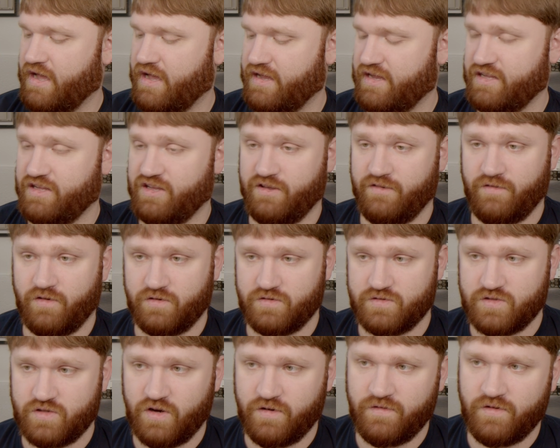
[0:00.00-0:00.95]
any of our
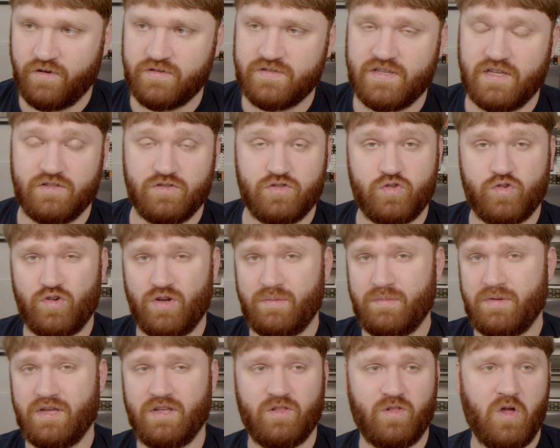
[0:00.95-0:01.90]
servers, and
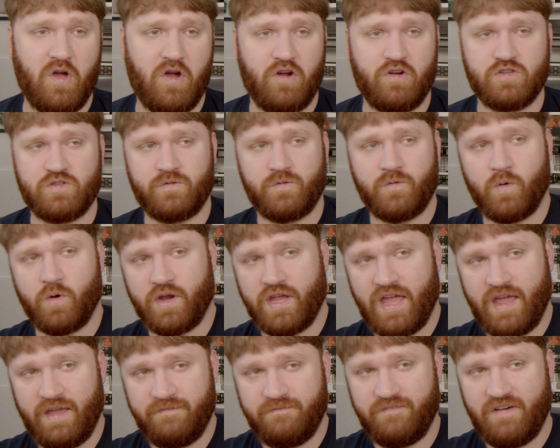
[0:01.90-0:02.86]
streaming large
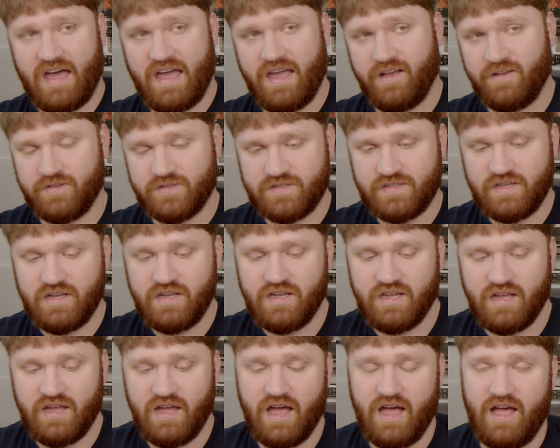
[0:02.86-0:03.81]
4K files
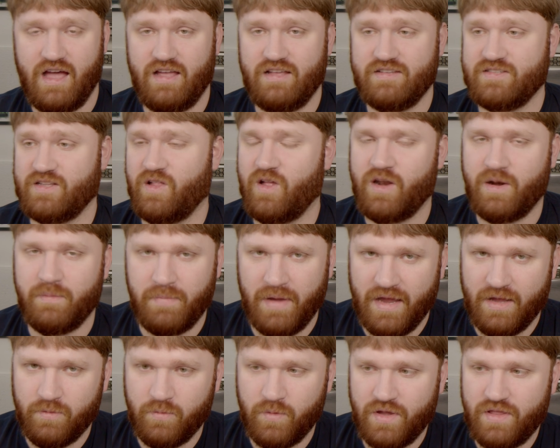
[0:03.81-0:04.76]
is a lot of
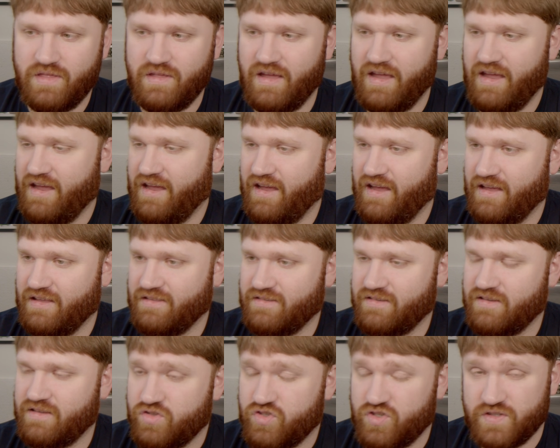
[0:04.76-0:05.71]
bandwidth. And
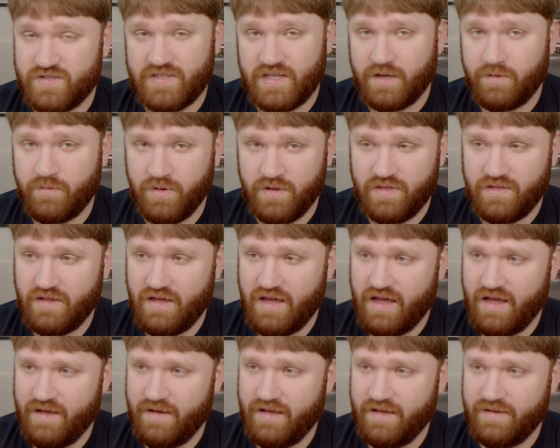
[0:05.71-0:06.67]
just like with
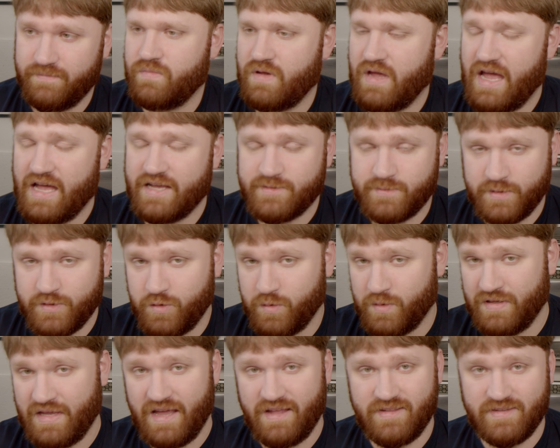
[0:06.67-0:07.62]
as we do
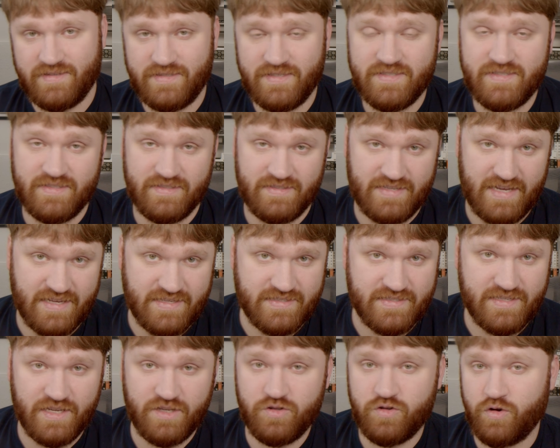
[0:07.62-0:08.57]
analysis and
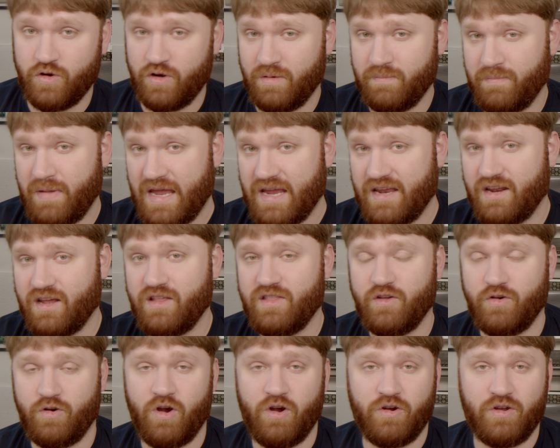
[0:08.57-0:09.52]
testing during beta,
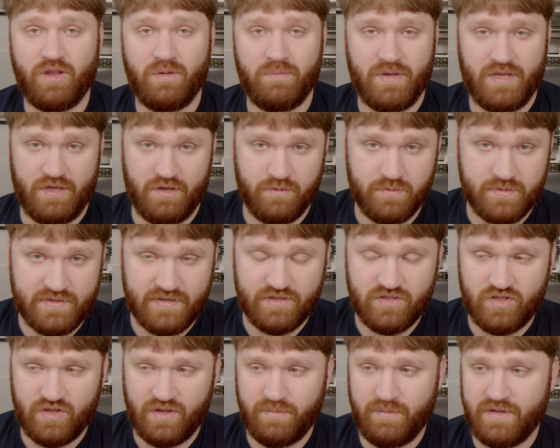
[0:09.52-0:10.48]
there are going to be
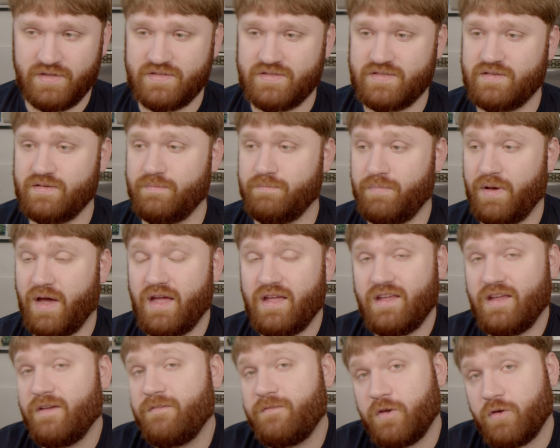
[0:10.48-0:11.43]
usage limits, but
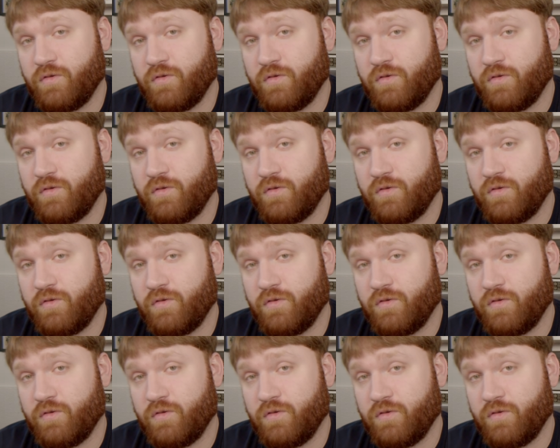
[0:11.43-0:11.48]
if you're